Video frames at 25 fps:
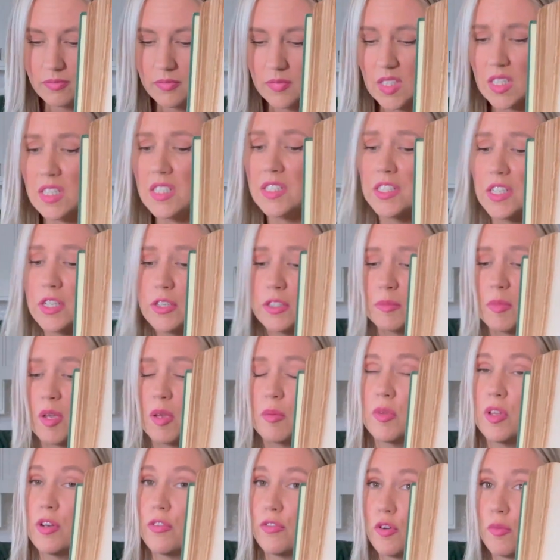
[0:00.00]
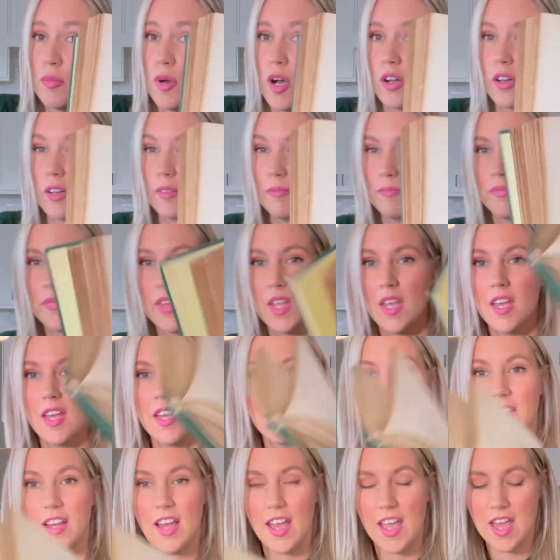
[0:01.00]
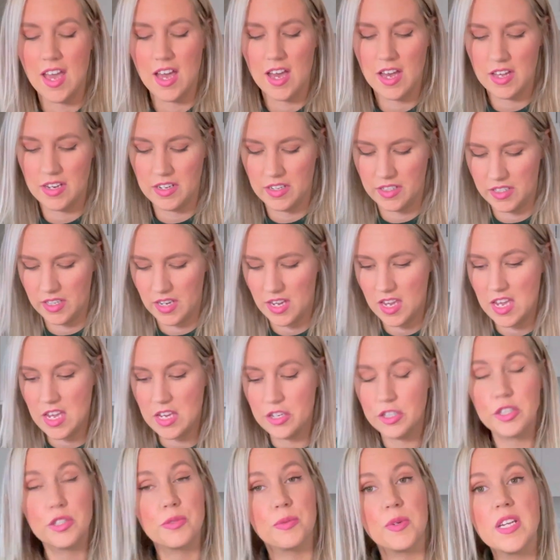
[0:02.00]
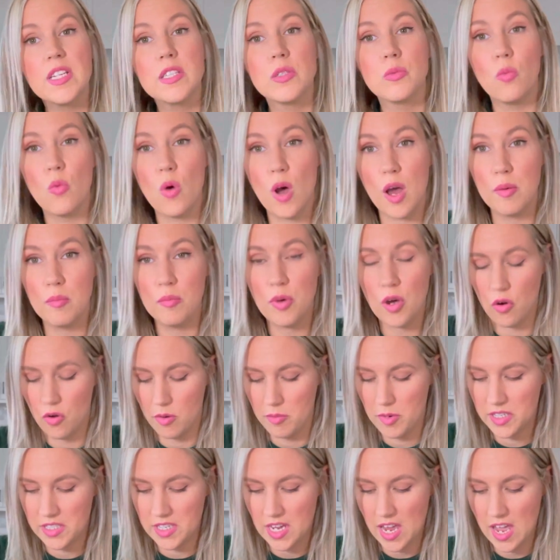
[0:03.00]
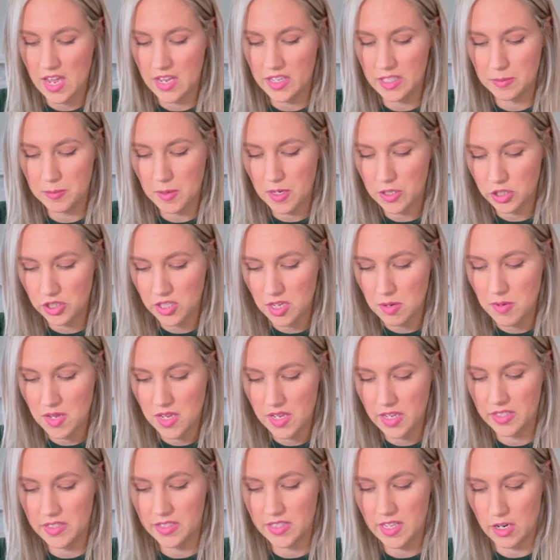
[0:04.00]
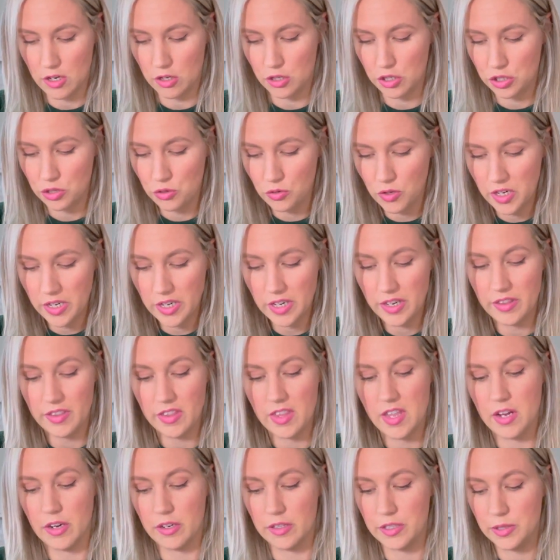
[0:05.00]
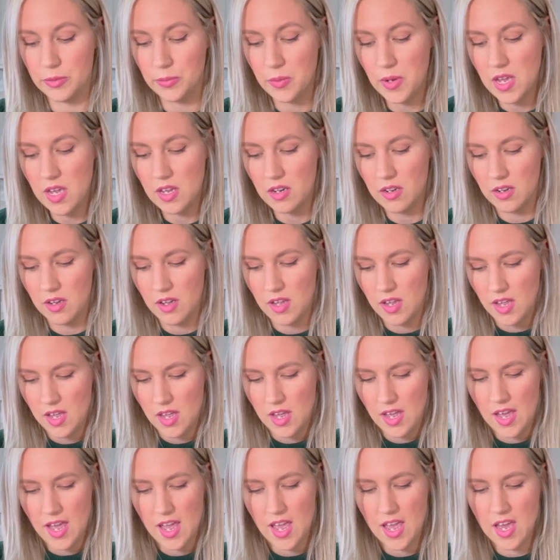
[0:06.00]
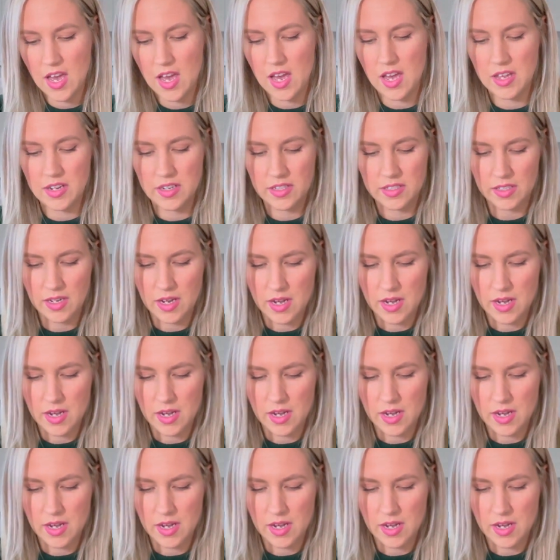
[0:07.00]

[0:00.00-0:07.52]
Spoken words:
a beautiful book. And he just reads one poem a day, especially because they are short, they are sweet. And